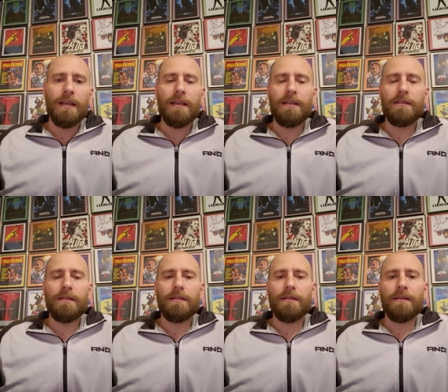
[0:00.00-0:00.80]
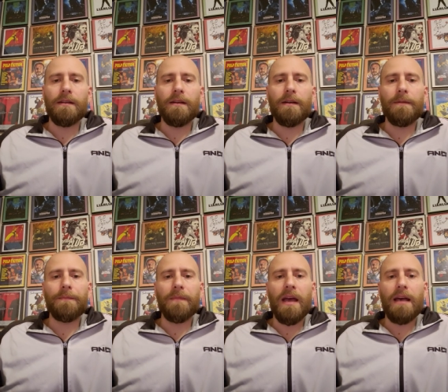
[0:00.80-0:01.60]
he's
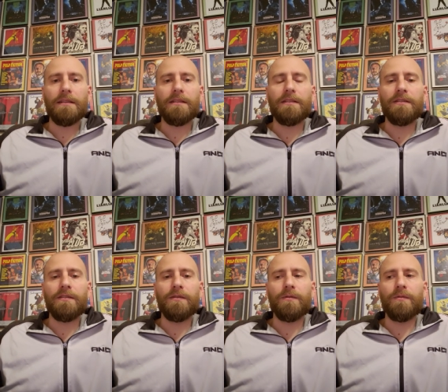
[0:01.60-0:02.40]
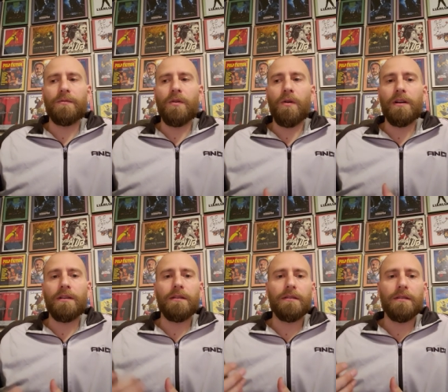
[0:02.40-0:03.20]
um, asked to go on
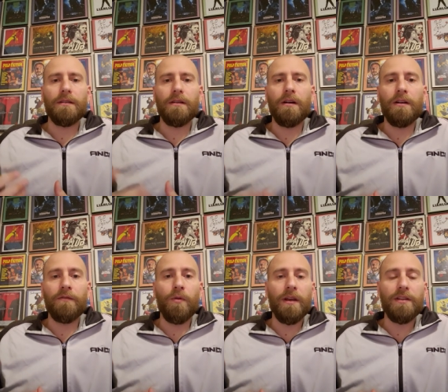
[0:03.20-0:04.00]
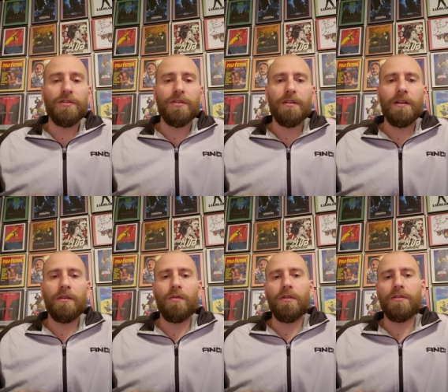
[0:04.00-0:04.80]
a on a voyage
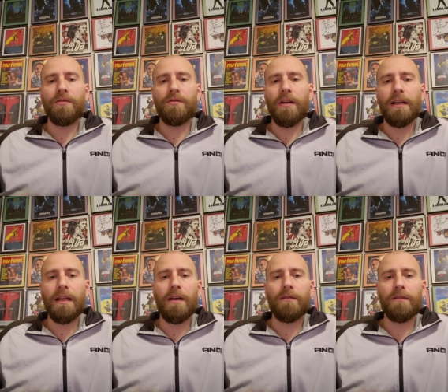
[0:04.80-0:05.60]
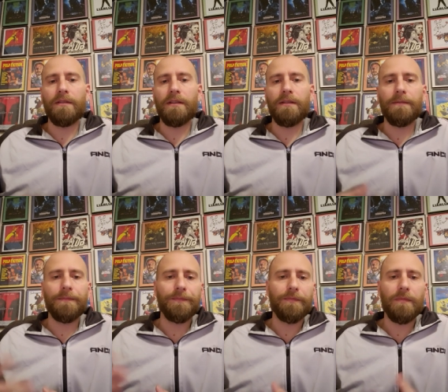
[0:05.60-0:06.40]
in order to track down the
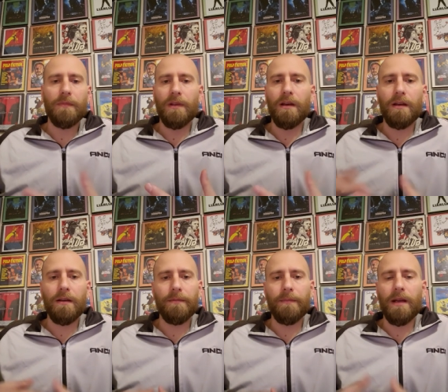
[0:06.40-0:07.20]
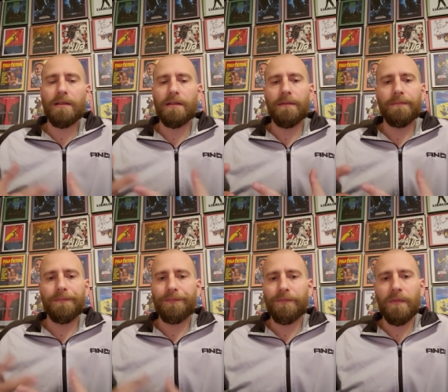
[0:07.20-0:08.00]
uh, medicine
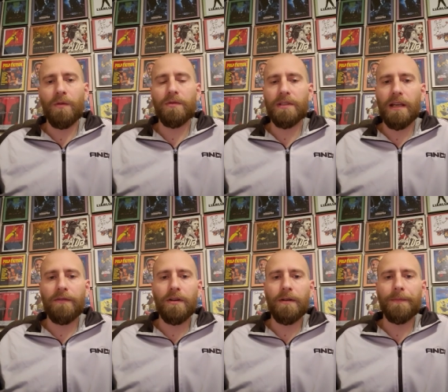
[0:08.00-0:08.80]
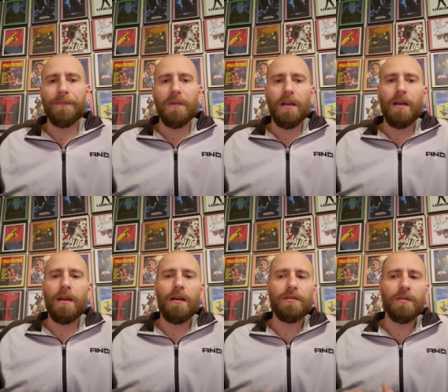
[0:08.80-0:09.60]
that will save her,
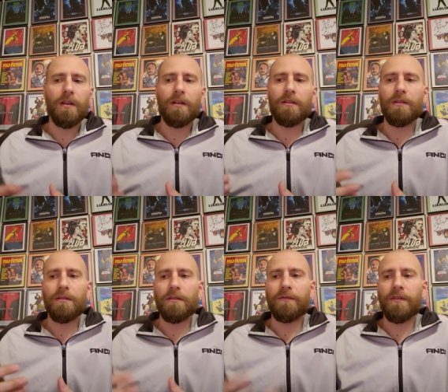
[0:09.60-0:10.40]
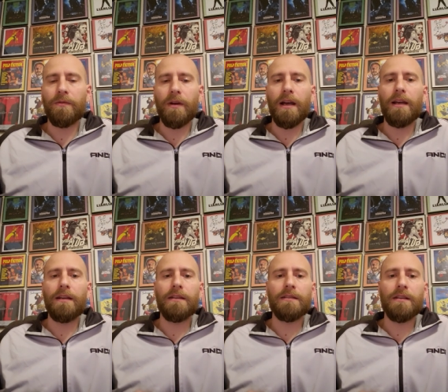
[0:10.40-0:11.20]
and also along the for the
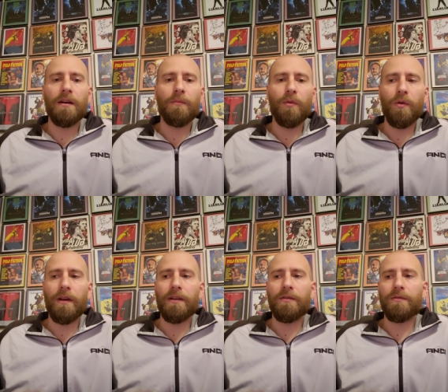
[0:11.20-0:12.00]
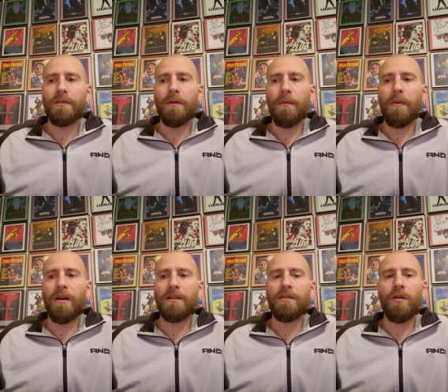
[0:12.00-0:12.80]
ride is a young boy who's come
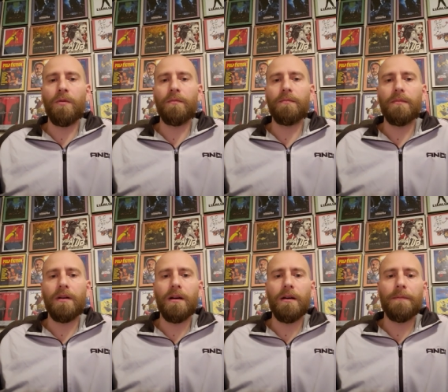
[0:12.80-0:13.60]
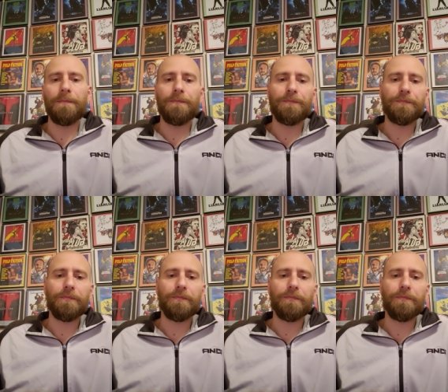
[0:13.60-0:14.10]
upon his home. Um,